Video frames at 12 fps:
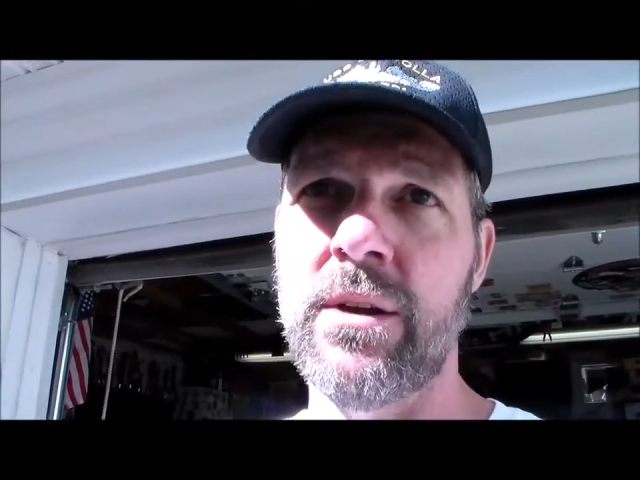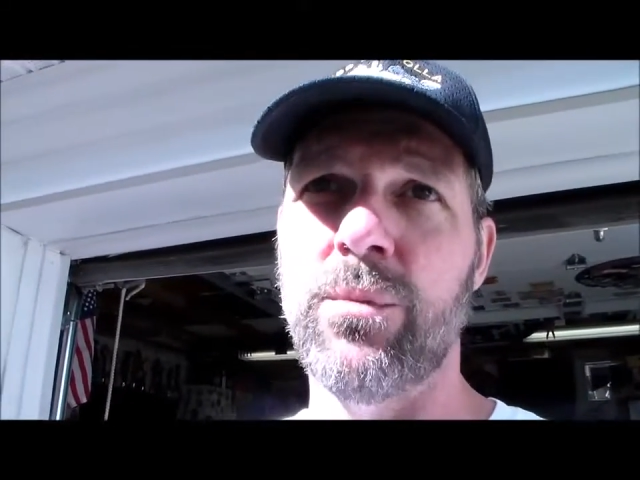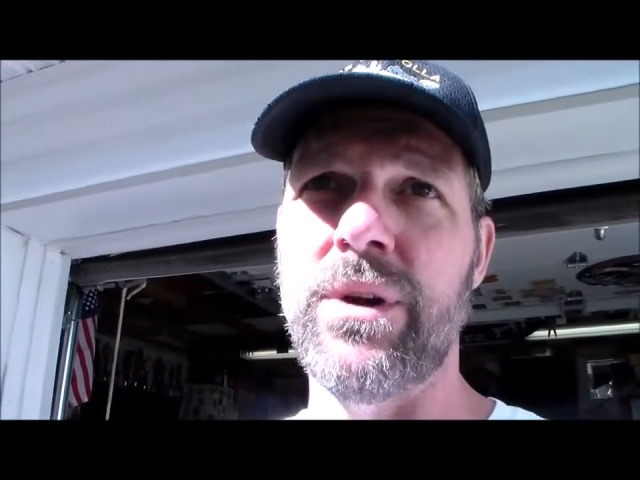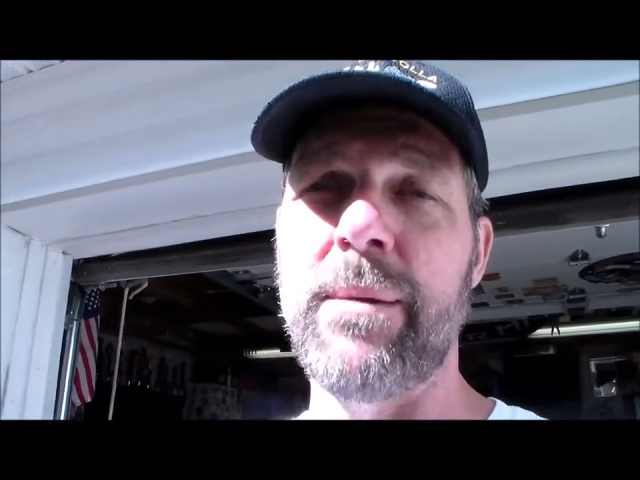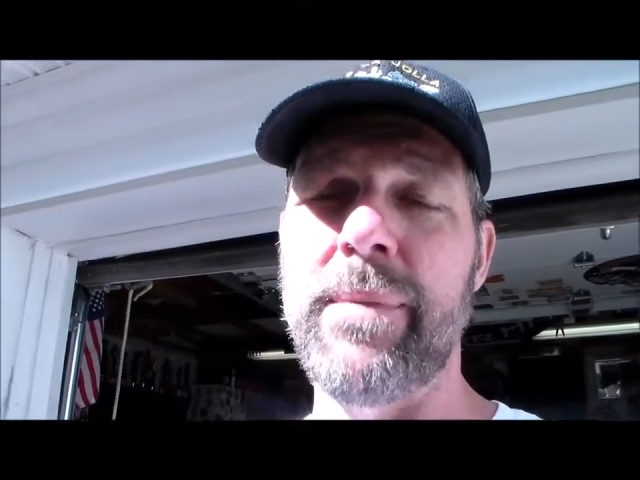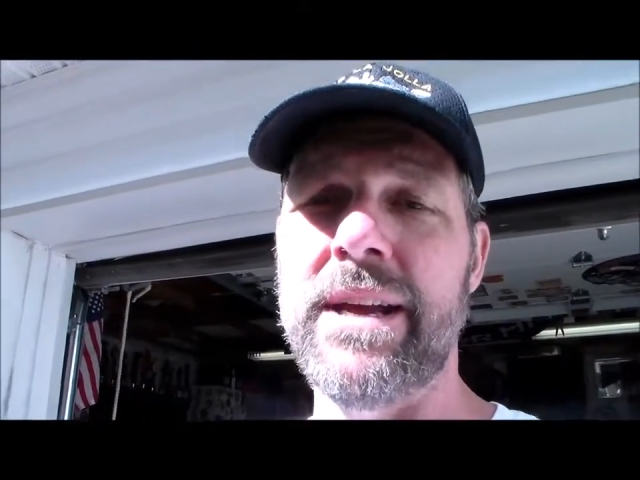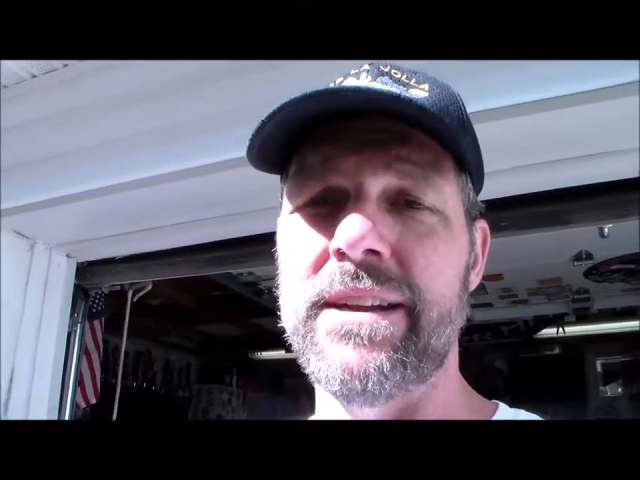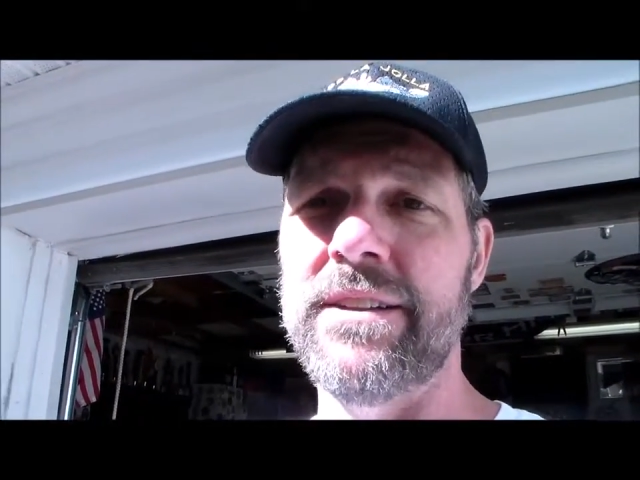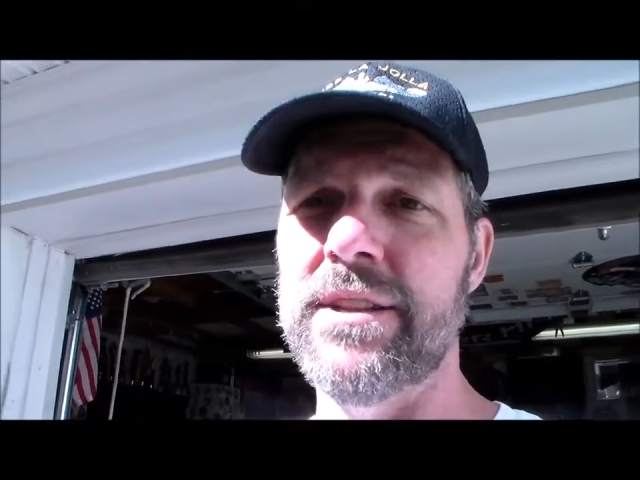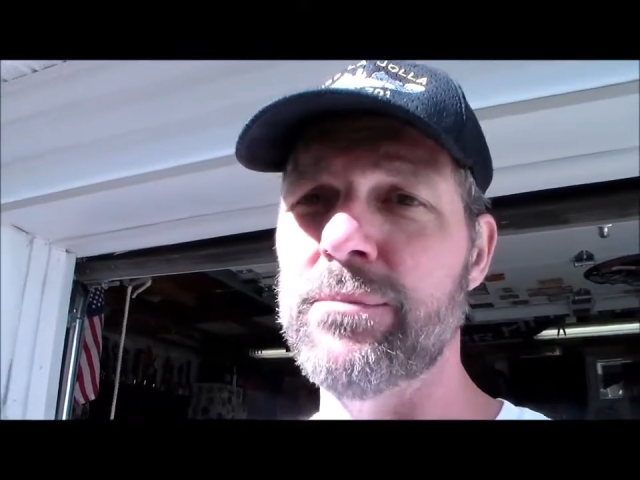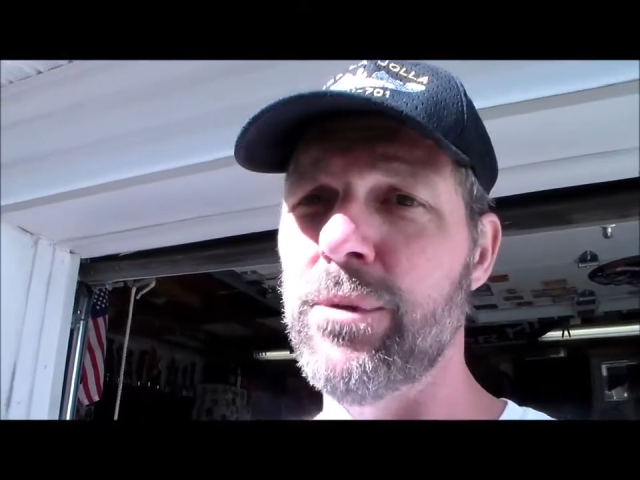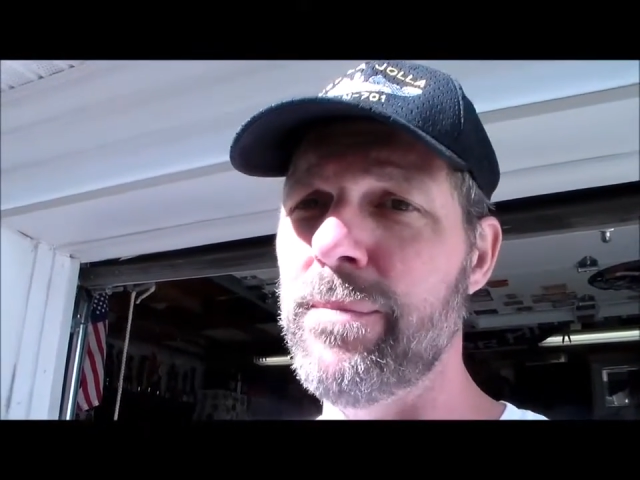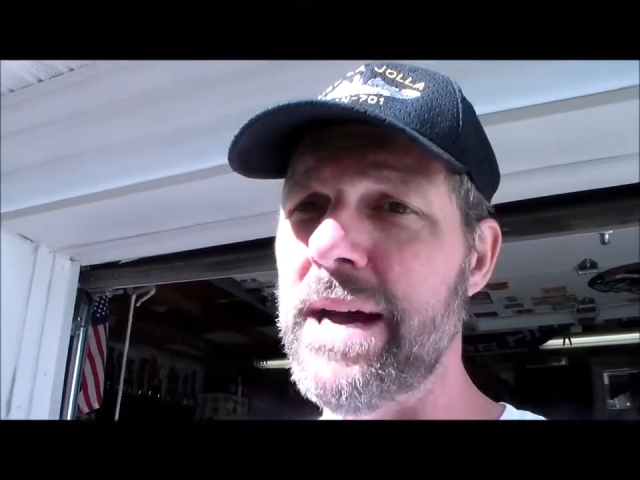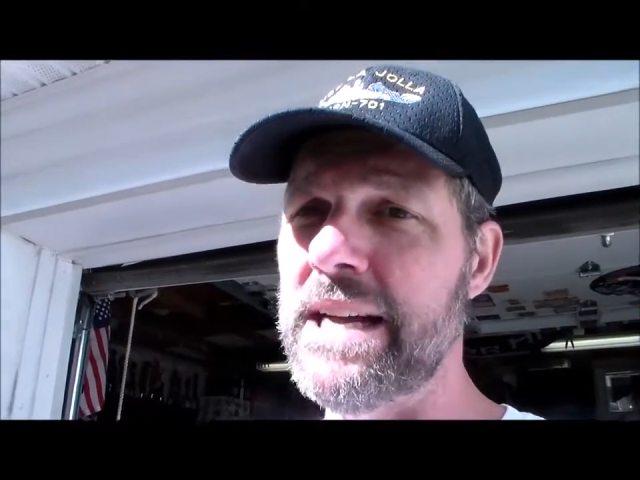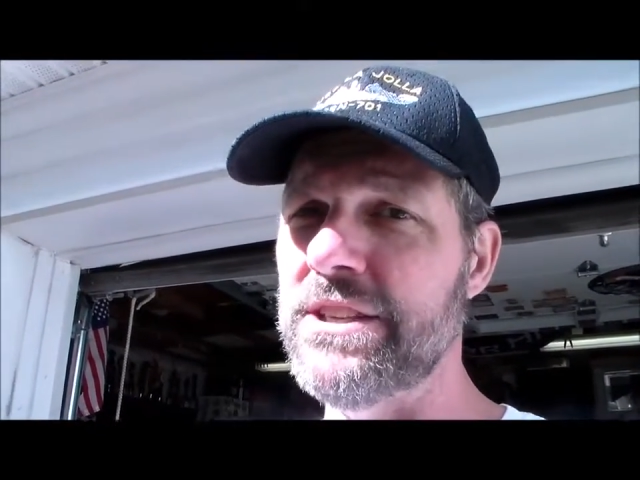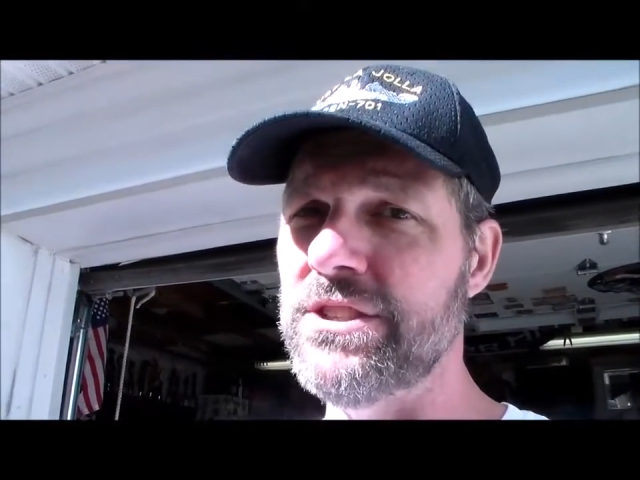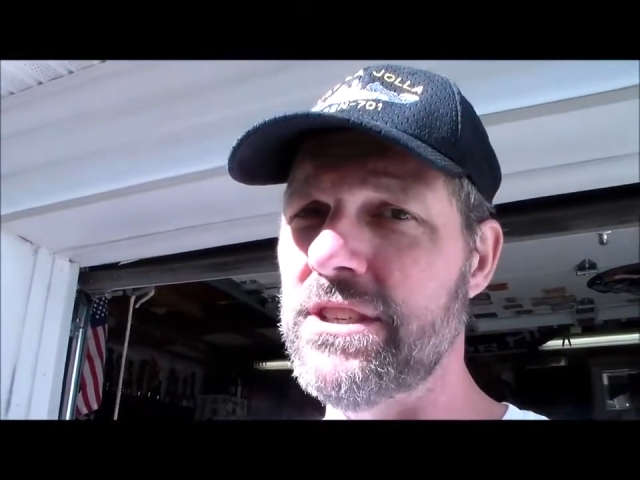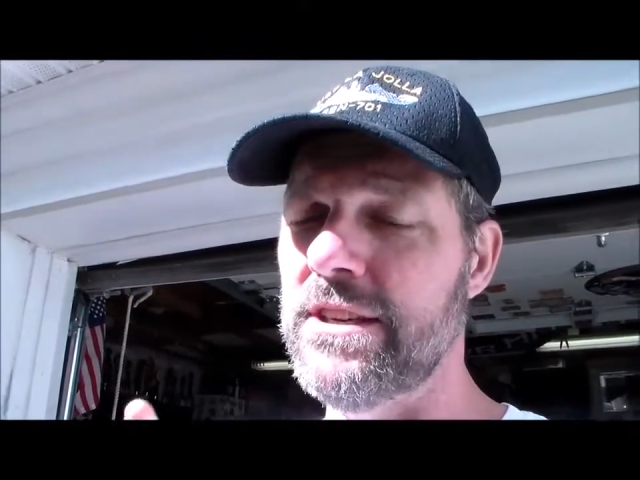We're not making a double
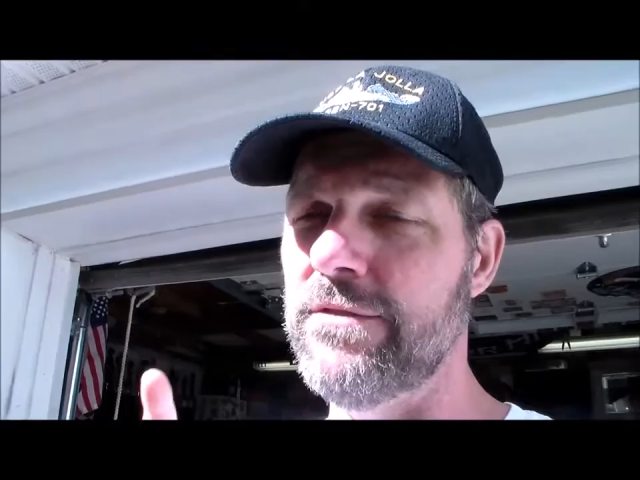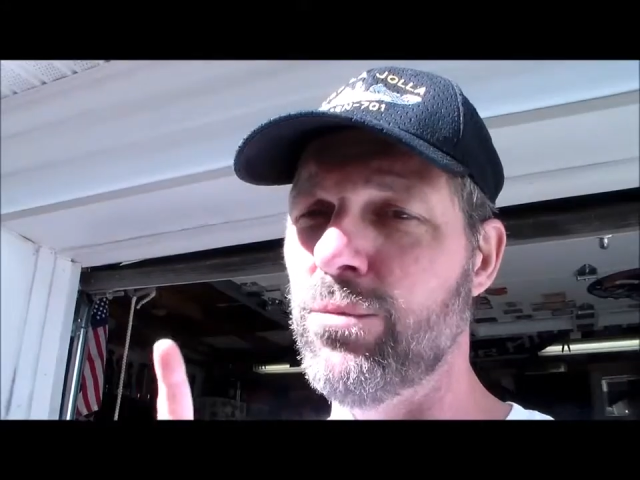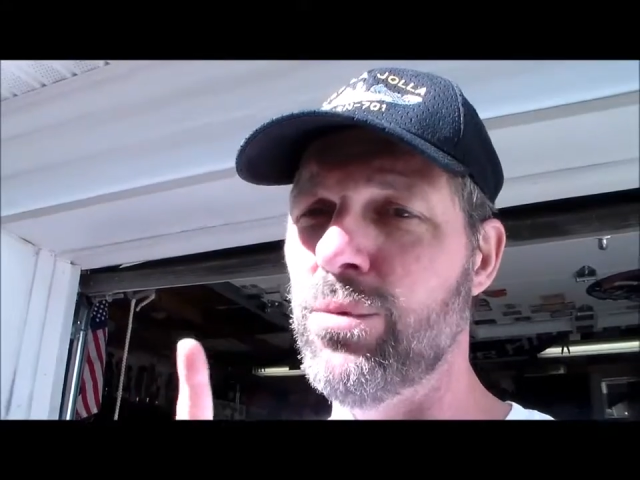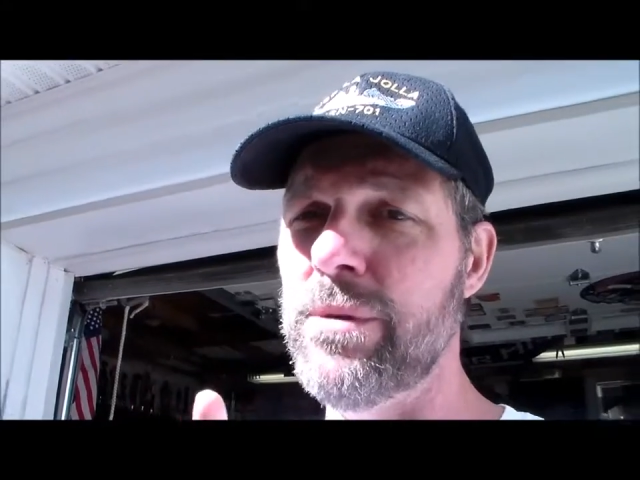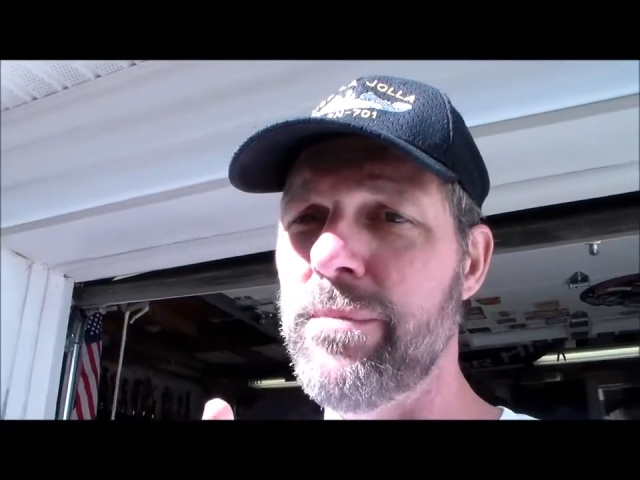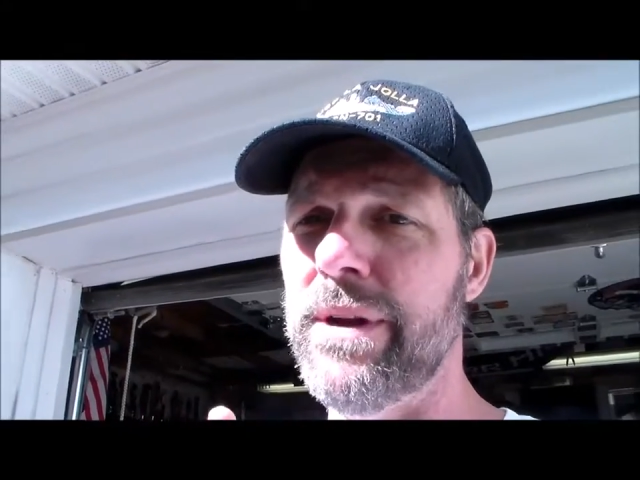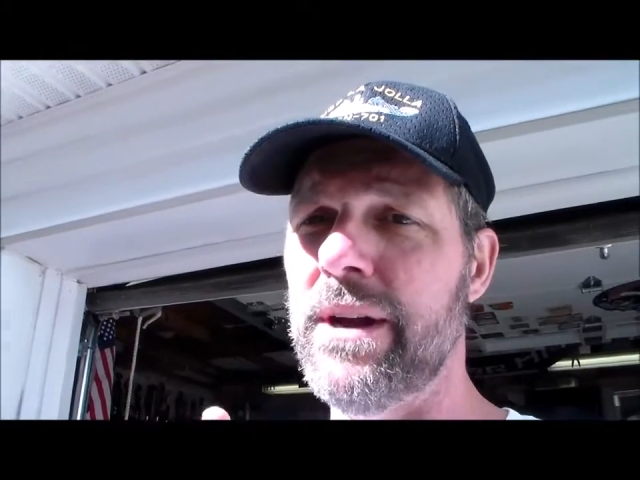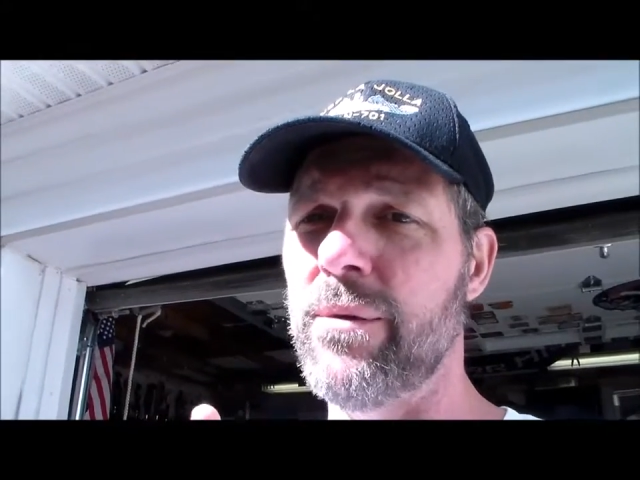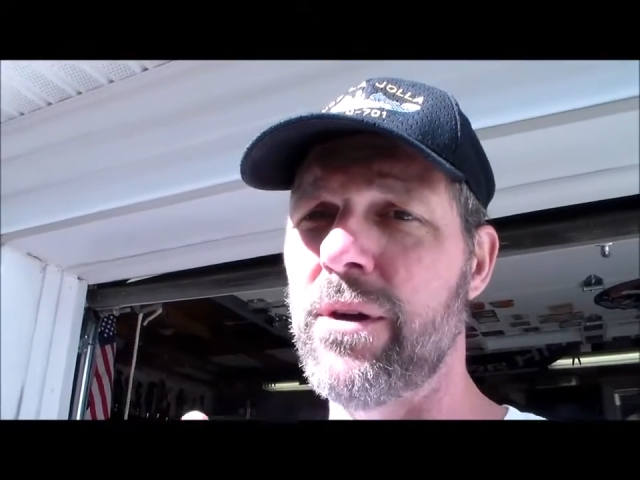batch of one beer,